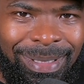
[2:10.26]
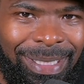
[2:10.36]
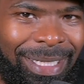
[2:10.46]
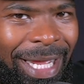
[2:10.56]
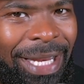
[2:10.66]

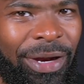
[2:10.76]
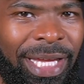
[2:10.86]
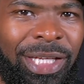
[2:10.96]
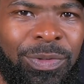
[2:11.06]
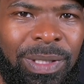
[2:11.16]
in their
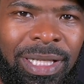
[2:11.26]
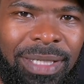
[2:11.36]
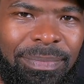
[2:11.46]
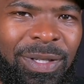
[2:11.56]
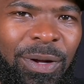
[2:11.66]
history, you
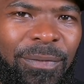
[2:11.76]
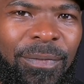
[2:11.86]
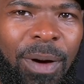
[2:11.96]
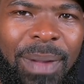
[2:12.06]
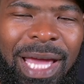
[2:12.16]
look,
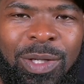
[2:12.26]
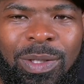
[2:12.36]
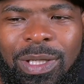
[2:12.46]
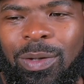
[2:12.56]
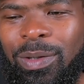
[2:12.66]
far back,
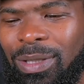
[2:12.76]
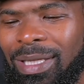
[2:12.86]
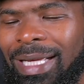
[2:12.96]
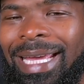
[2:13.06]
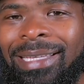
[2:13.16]

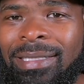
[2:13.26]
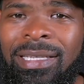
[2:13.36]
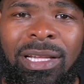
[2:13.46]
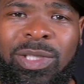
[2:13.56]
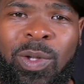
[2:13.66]
they get to
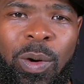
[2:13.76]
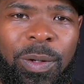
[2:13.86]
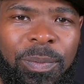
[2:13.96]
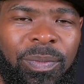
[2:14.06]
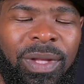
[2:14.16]
tell a story.